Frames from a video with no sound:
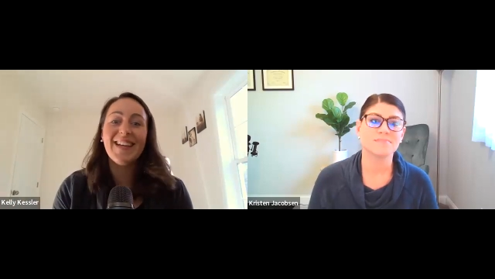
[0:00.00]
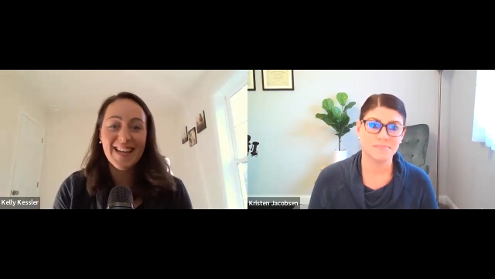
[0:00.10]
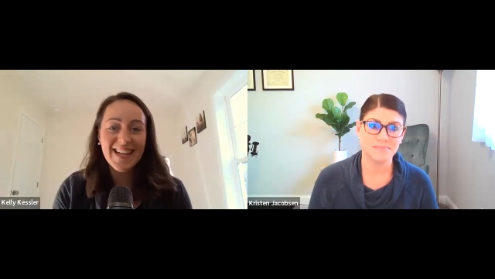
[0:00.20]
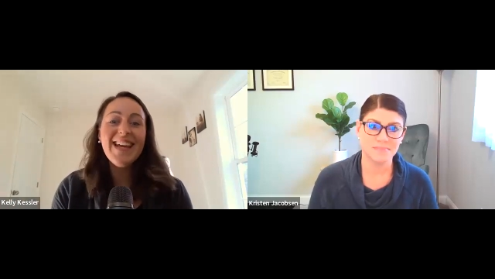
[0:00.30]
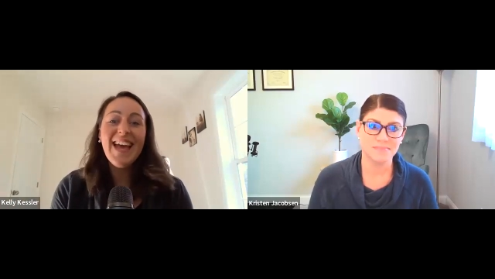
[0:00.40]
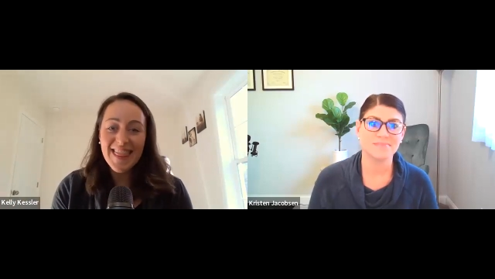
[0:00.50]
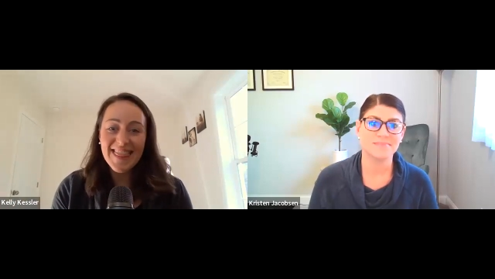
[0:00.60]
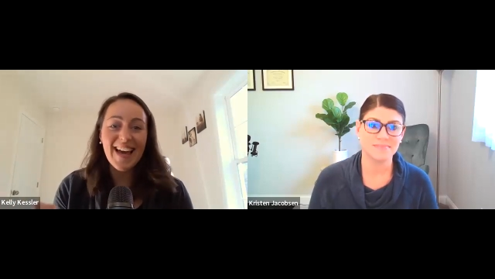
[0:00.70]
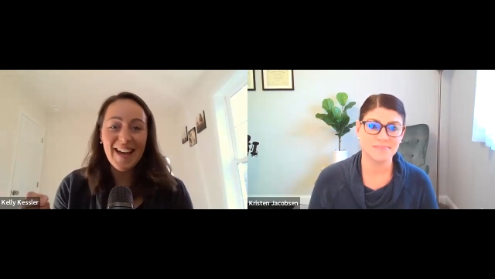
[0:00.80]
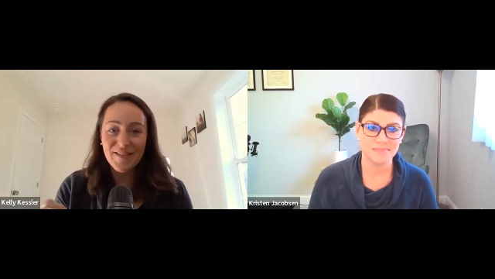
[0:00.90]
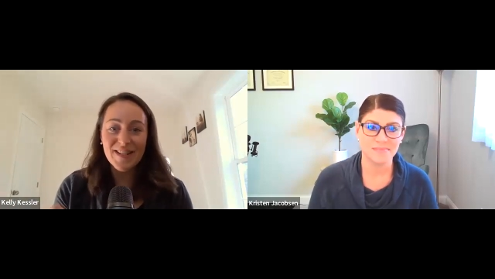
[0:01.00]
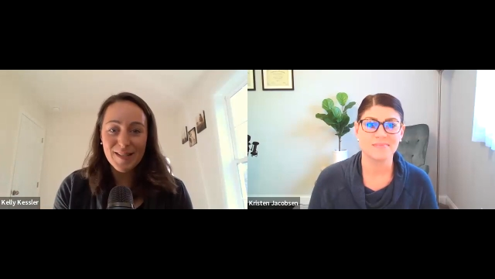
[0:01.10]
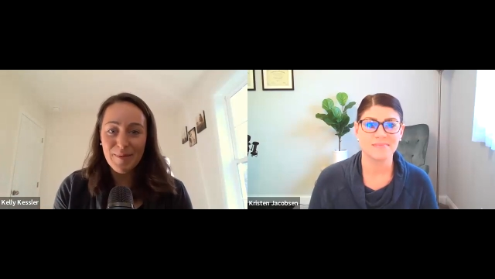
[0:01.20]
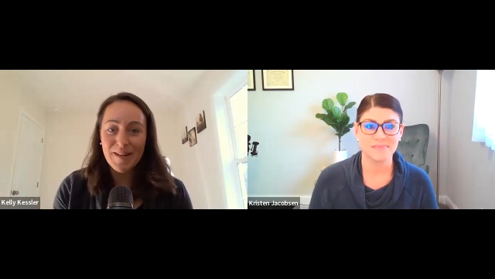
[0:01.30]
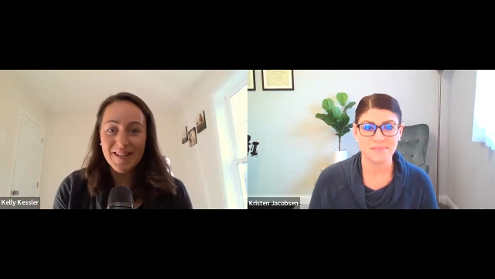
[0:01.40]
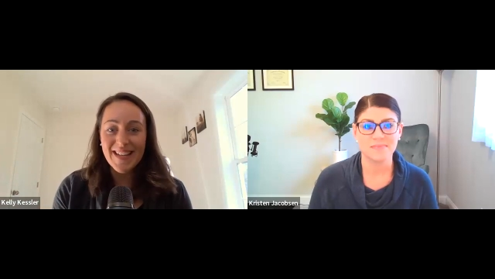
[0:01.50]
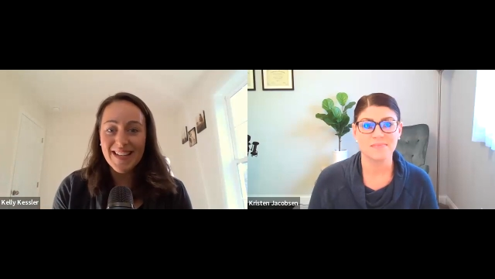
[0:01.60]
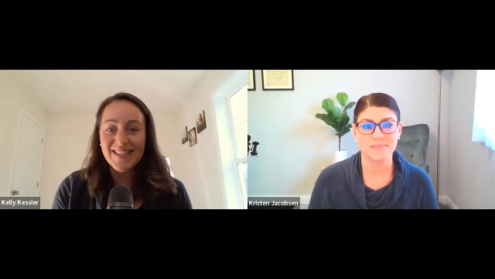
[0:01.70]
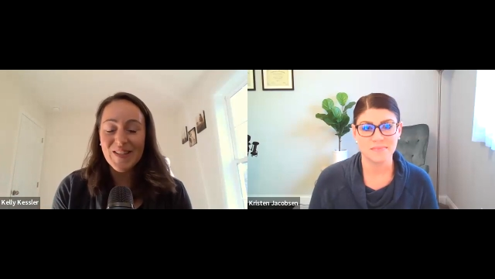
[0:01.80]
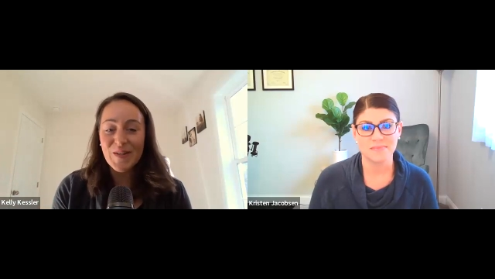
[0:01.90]
Speaker 1: like mm-hmm. that I've experienced
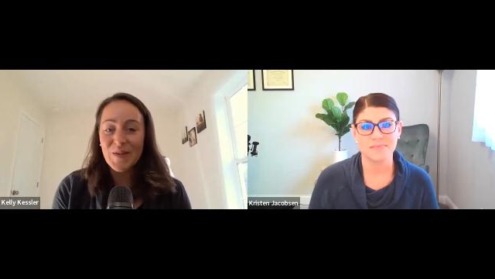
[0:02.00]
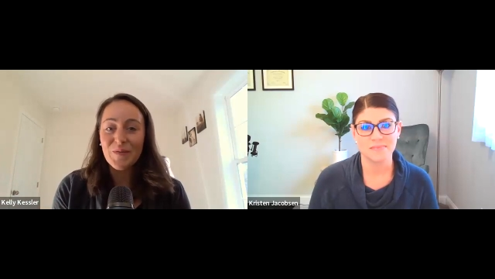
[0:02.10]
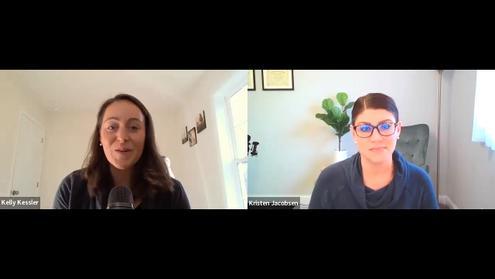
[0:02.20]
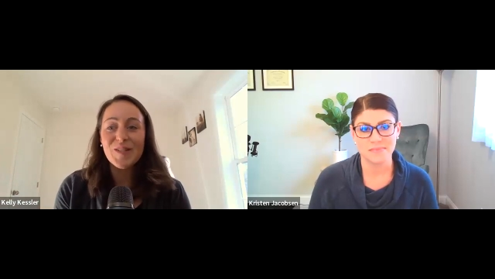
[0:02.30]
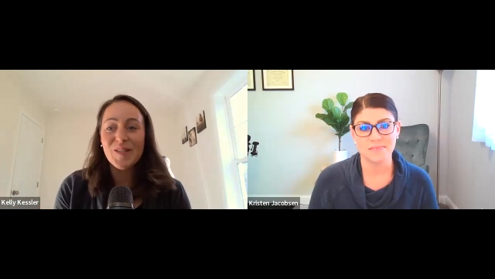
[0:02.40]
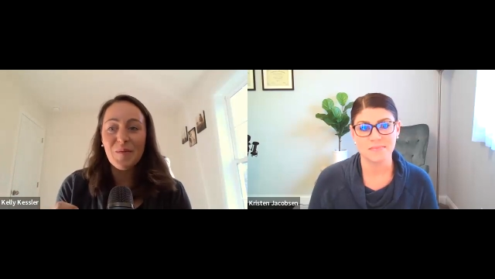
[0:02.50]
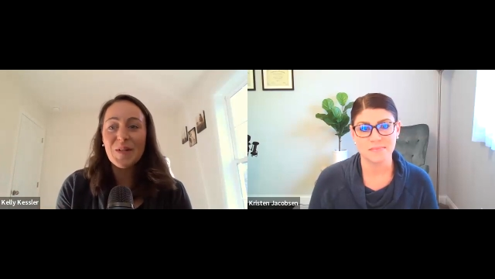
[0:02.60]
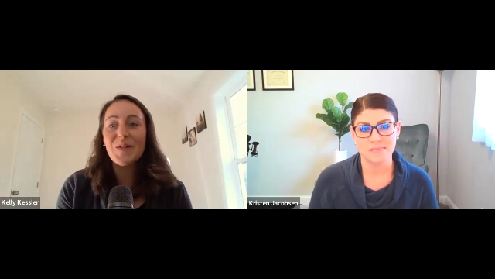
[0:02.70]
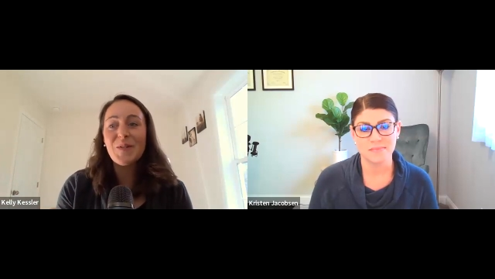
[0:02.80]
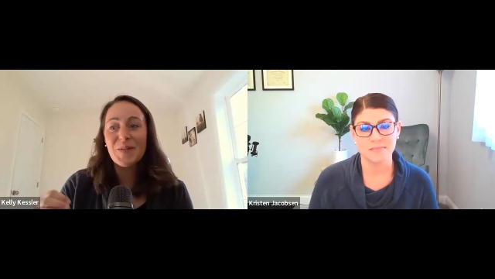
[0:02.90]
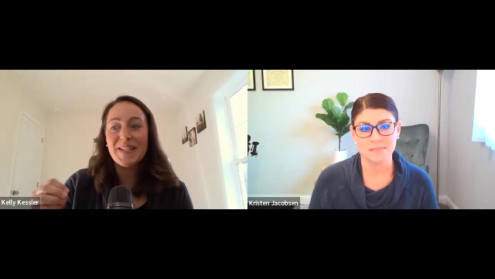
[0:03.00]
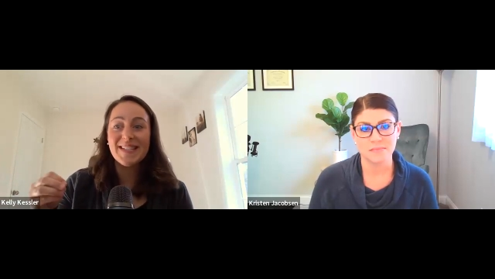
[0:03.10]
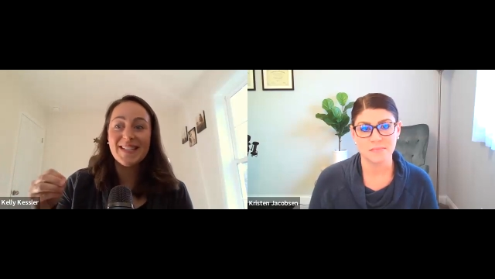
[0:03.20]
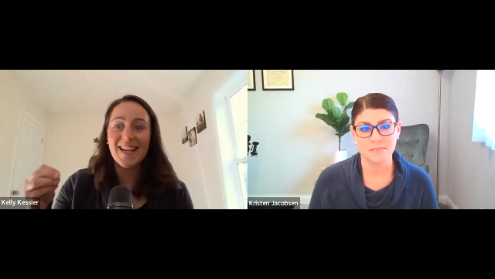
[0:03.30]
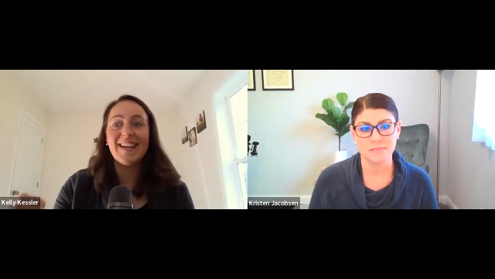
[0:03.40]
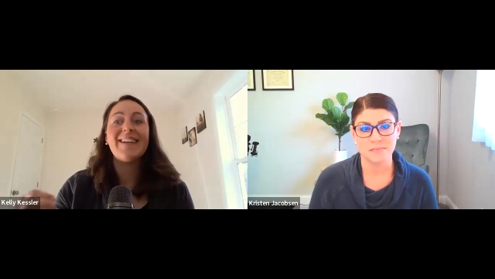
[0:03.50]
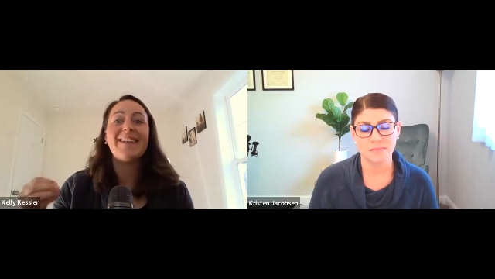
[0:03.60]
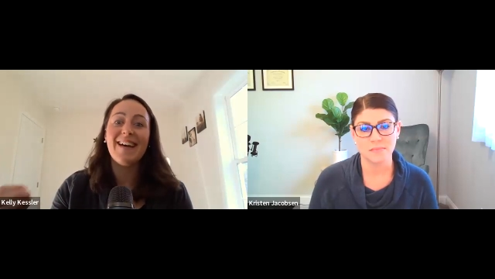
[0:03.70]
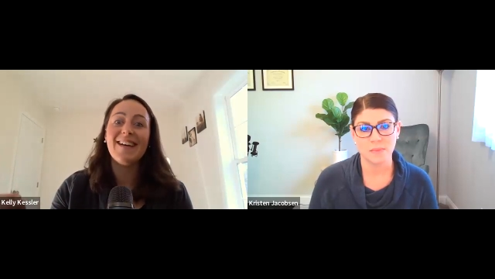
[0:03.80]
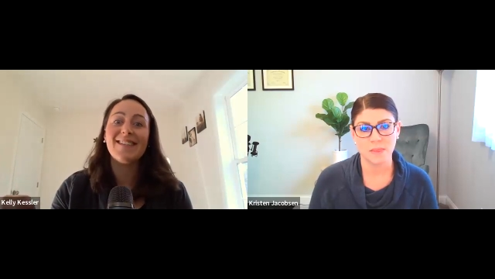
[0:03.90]
that too. For someone who is
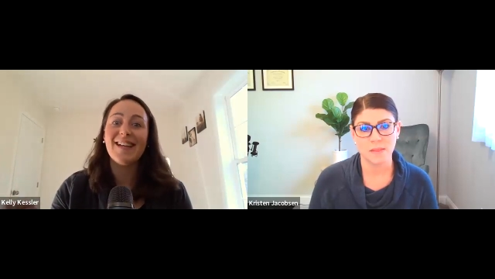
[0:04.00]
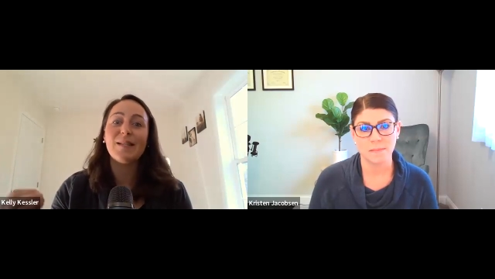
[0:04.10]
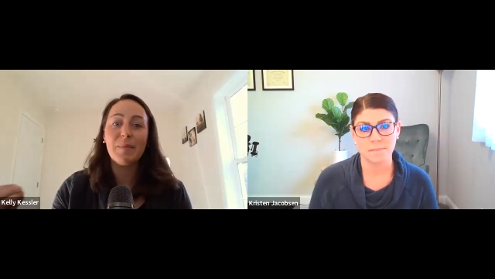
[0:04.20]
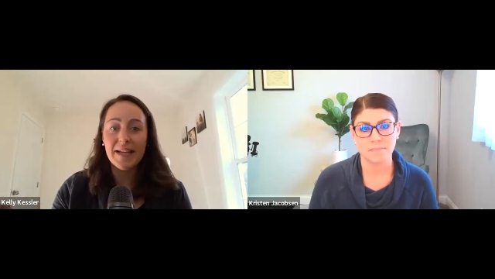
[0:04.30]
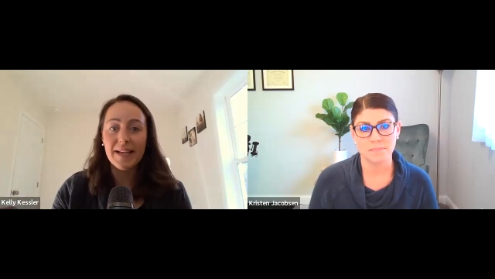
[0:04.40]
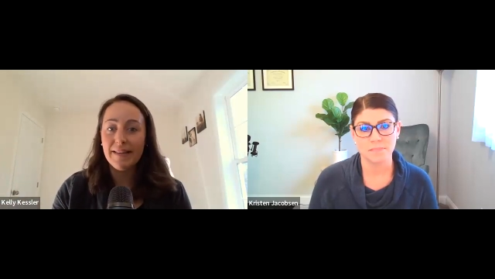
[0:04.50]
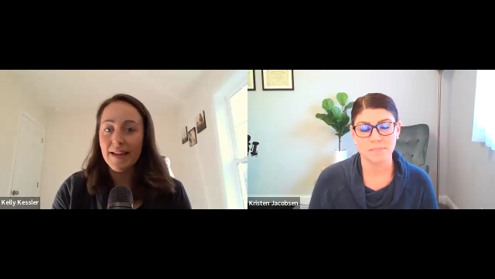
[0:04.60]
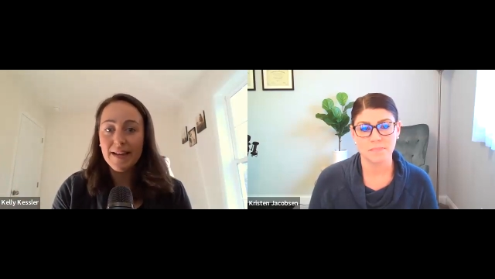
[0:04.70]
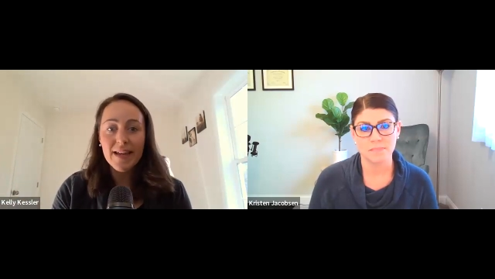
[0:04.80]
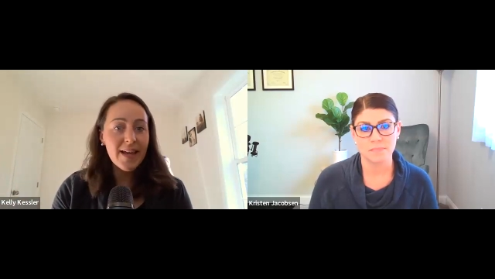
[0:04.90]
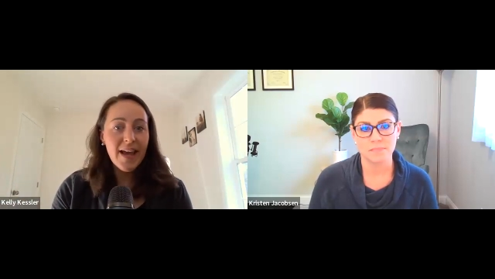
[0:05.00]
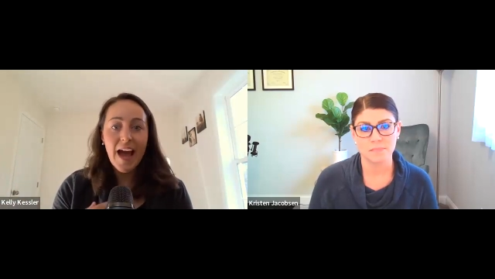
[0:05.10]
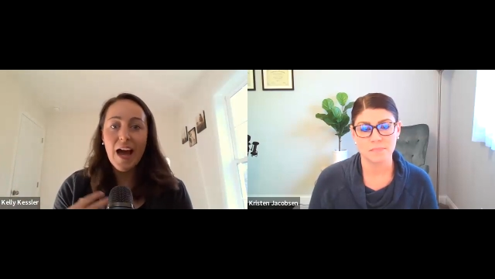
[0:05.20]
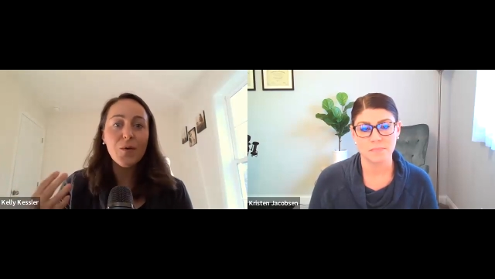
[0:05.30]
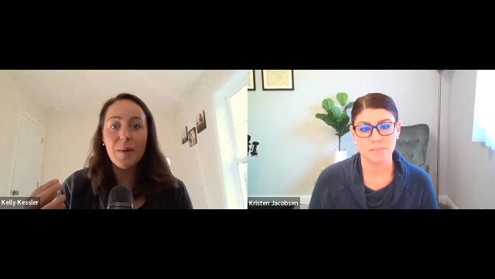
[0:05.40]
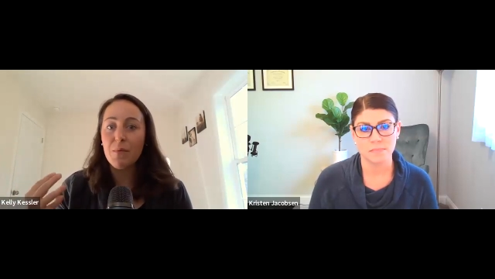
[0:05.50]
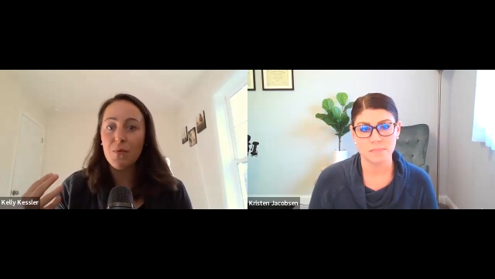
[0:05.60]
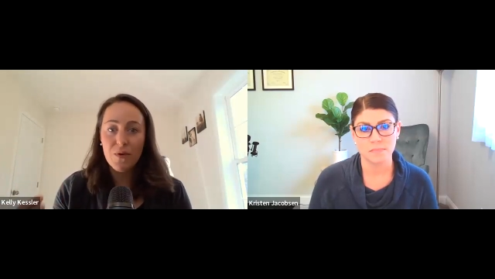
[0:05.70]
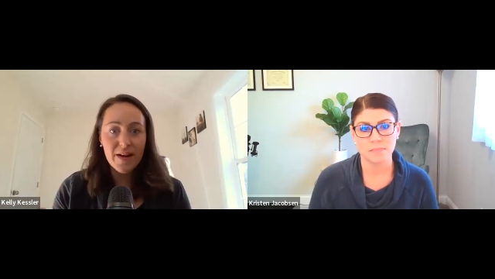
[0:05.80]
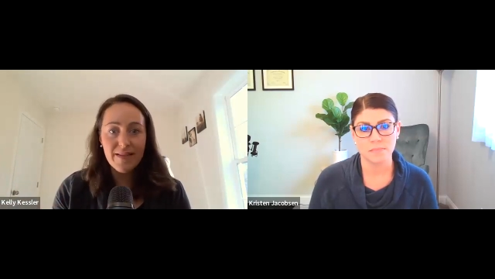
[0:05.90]
saying, yes, that's me, like how do I
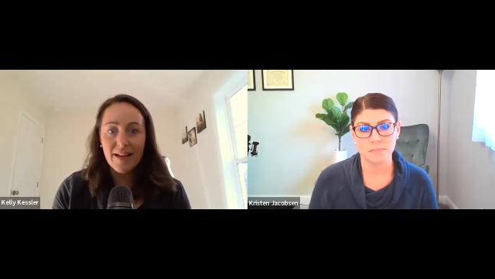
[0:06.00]
break